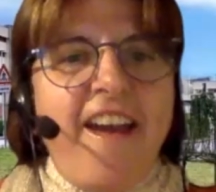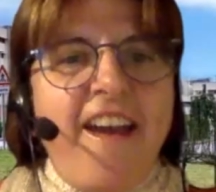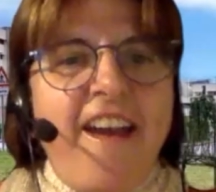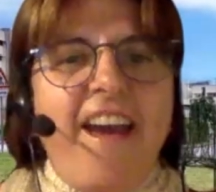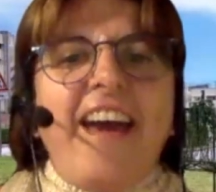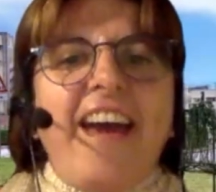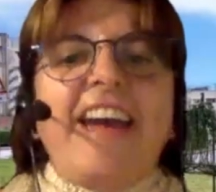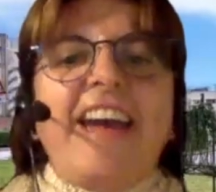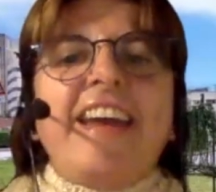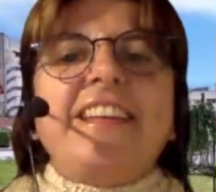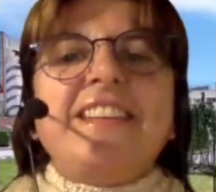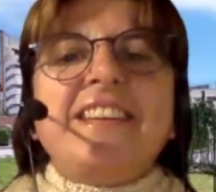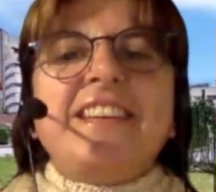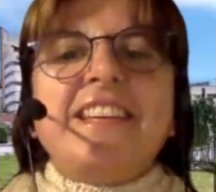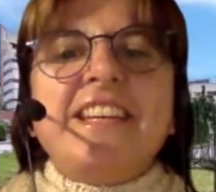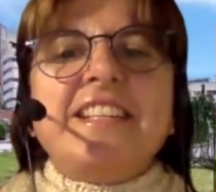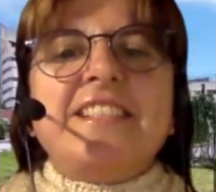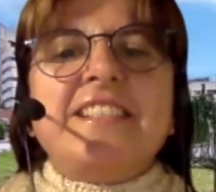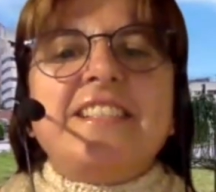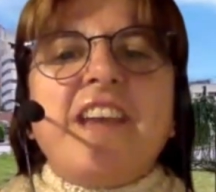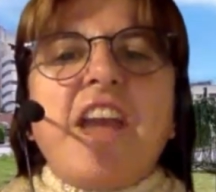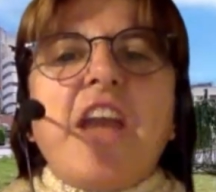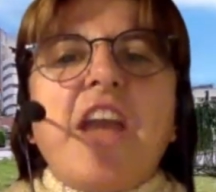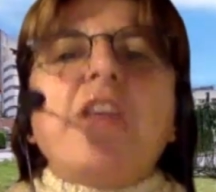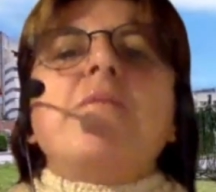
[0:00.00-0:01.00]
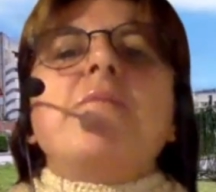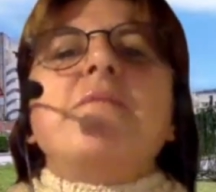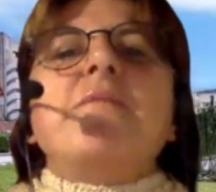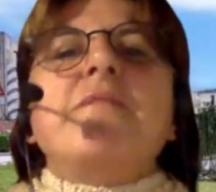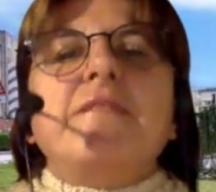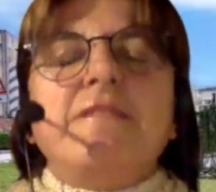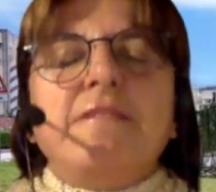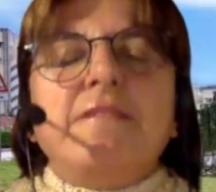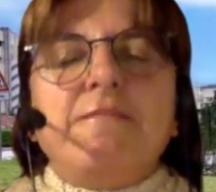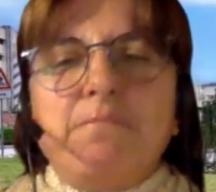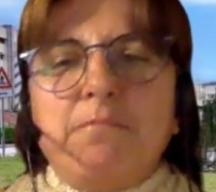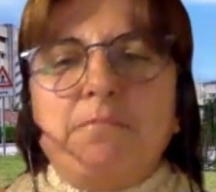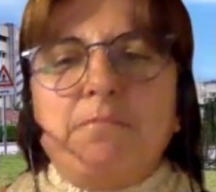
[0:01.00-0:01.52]
and he said,
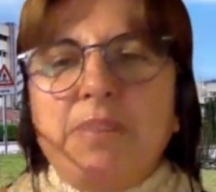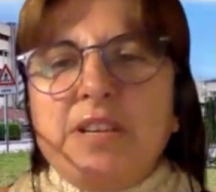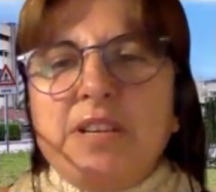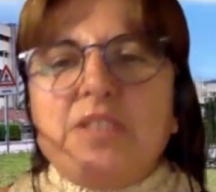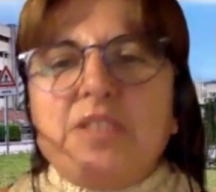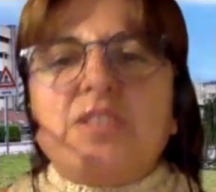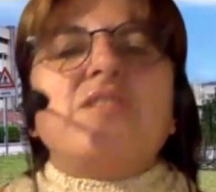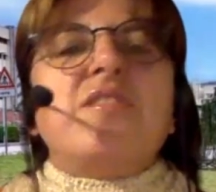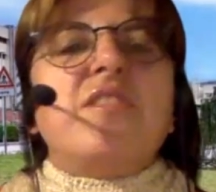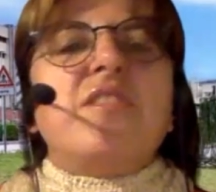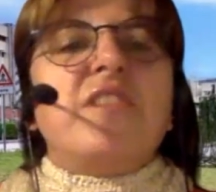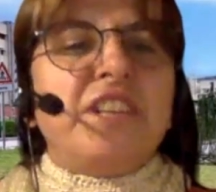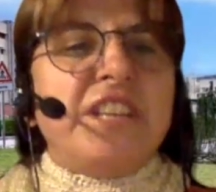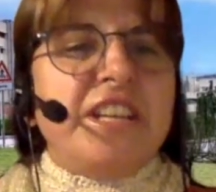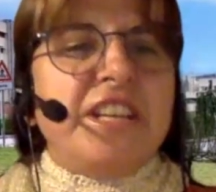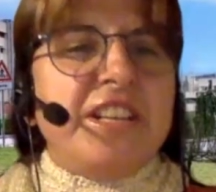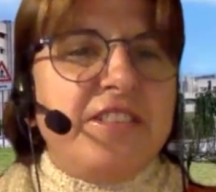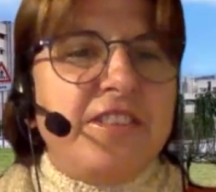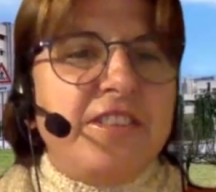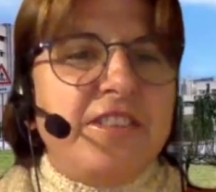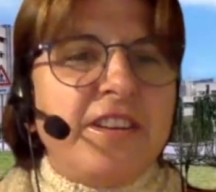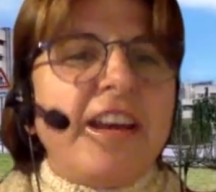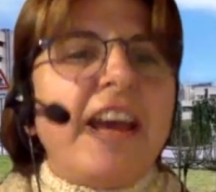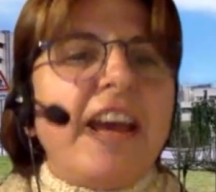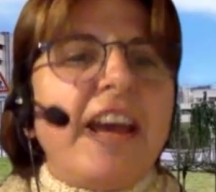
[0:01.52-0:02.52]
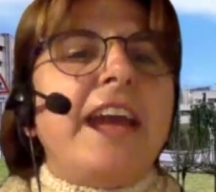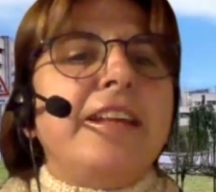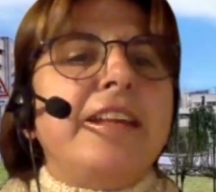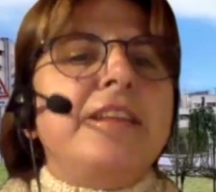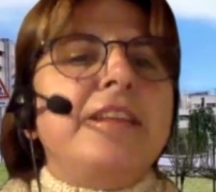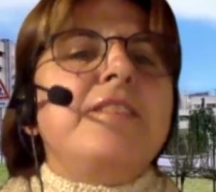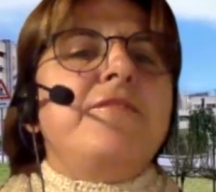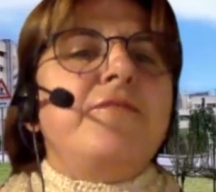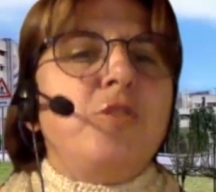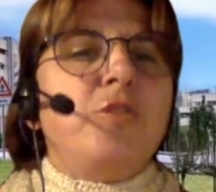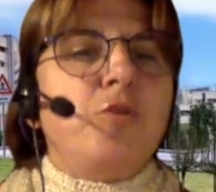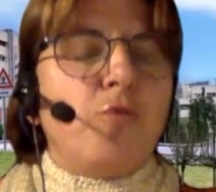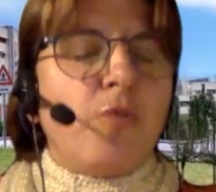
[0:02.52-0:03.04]
please read, and
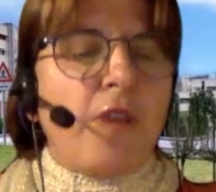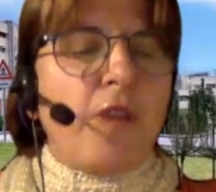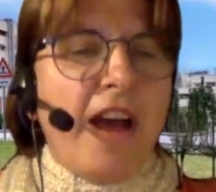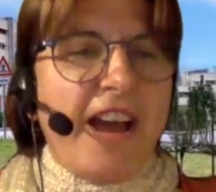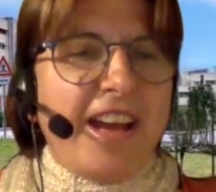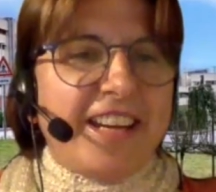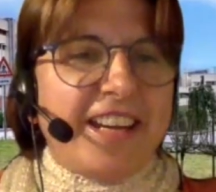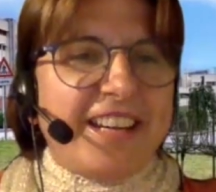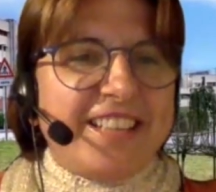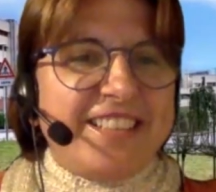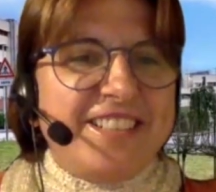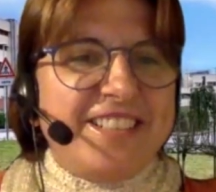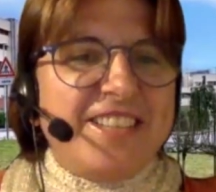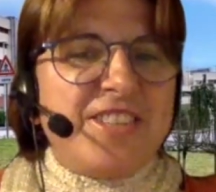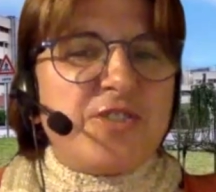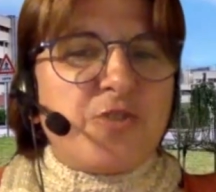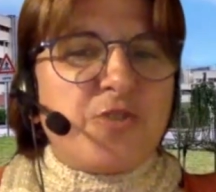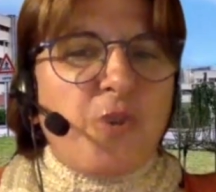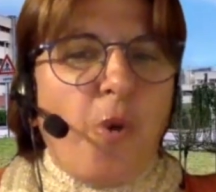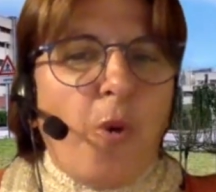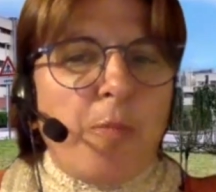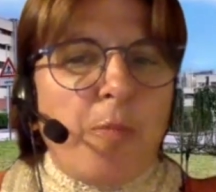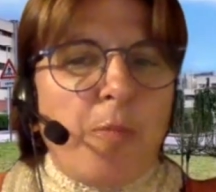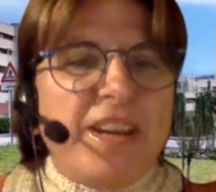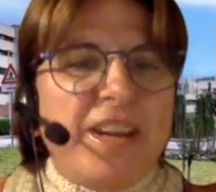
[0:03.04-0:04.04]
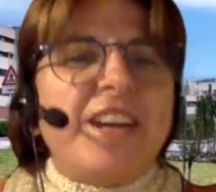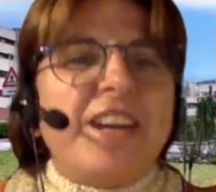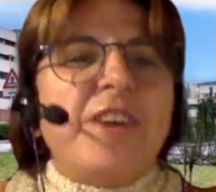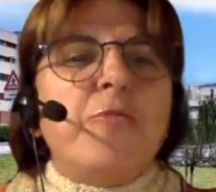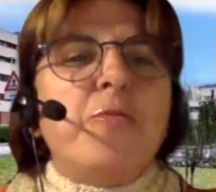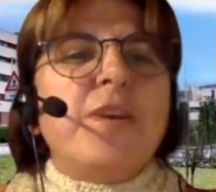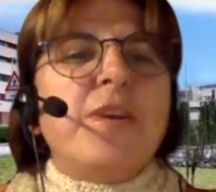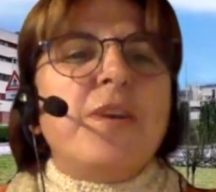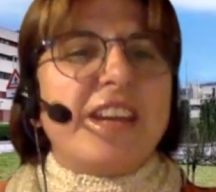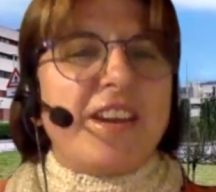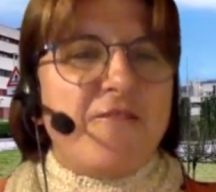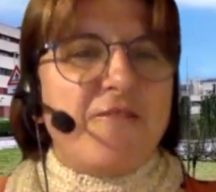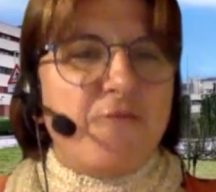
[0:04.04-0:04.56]
if you like this topic,
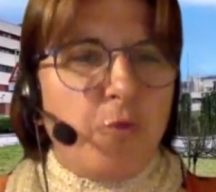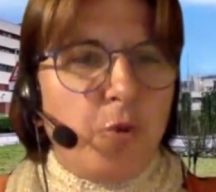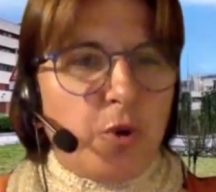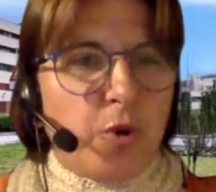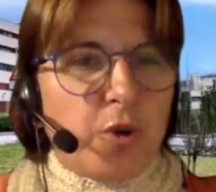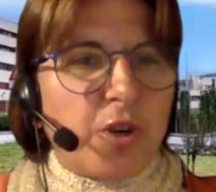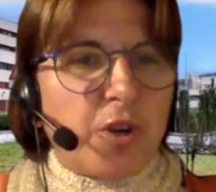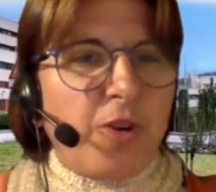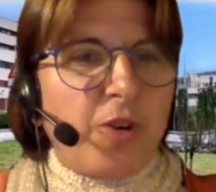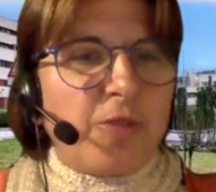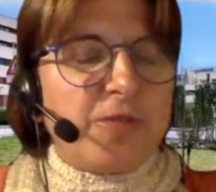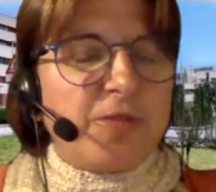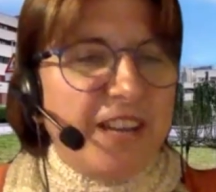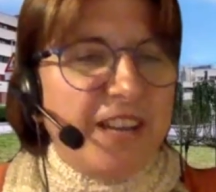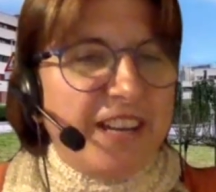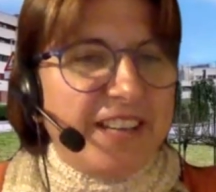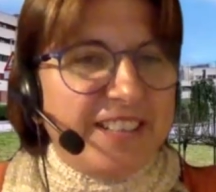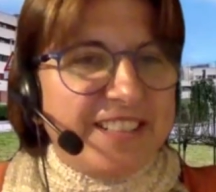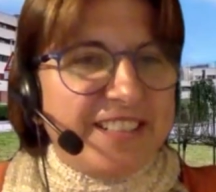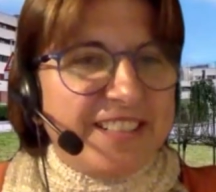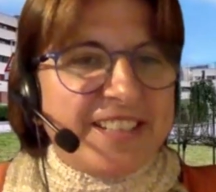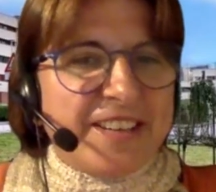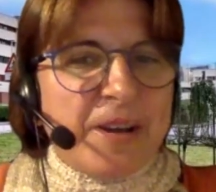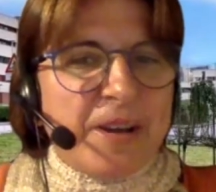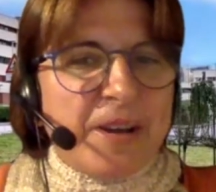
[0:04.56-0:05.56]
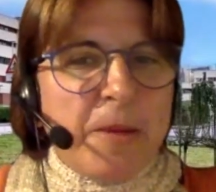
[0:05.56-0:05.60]
we can work on that.